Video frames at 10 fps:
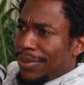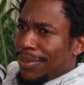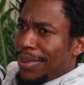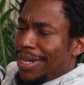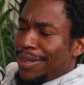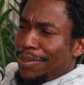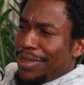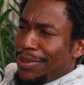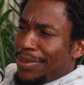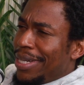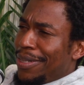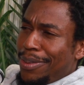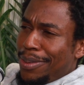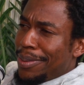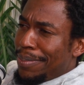So how did you like
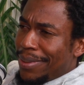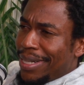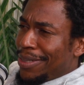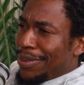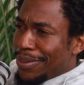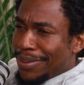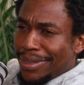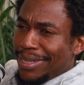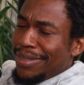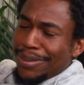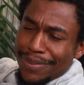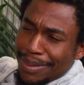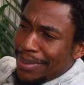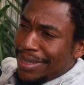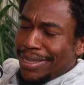cope, like studying, your
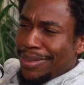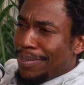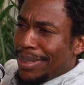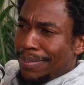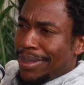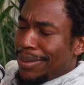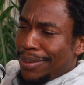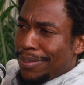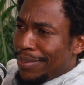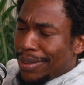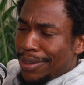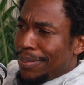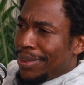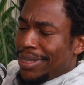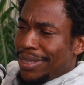family still being back home, the
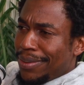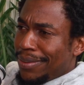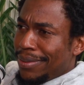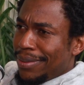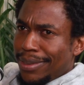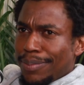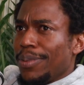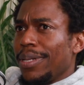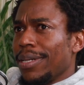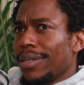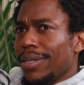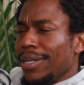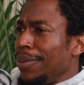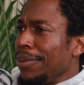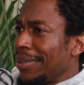communication? It's more like a
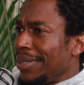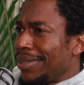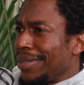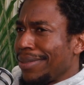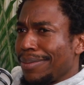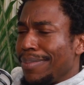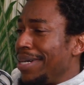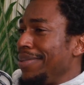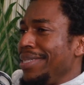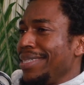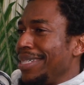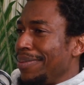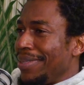long distance marriage, I